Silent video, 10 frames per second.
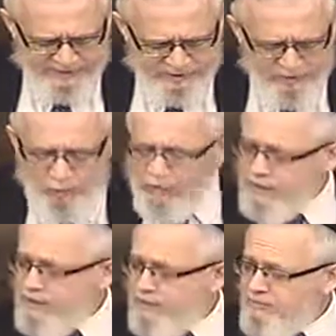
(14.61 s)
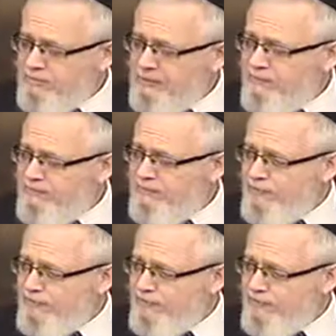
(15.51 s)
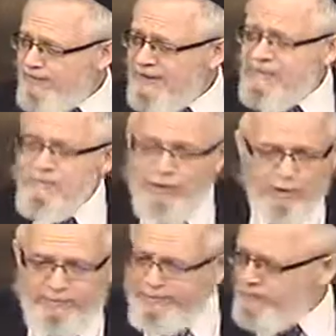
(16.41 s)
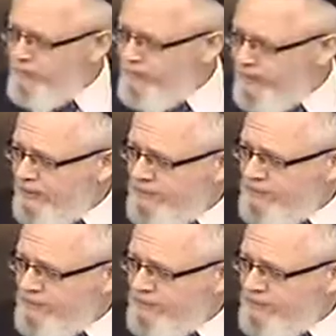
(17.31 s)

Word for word: do you want to come live imano bimkomenu?